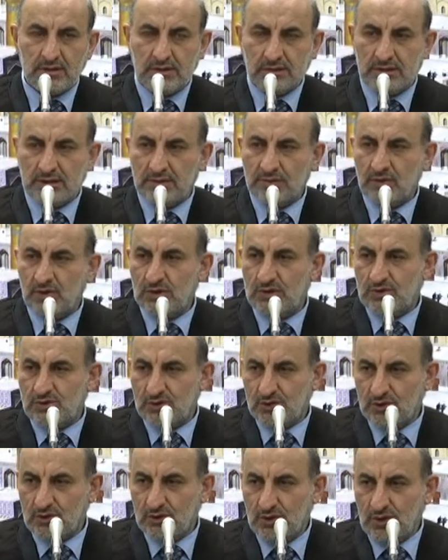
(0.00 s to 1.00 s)
damul
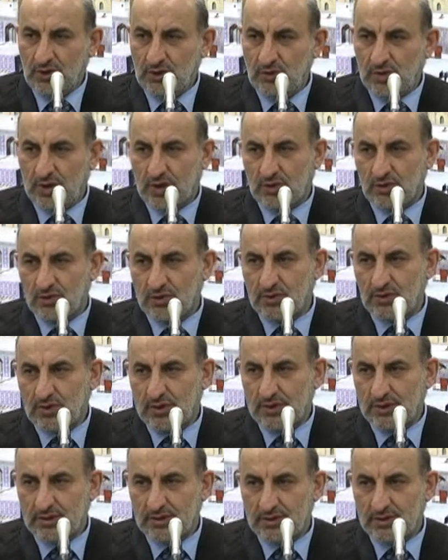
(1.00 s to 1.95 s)
juruh wal quruh,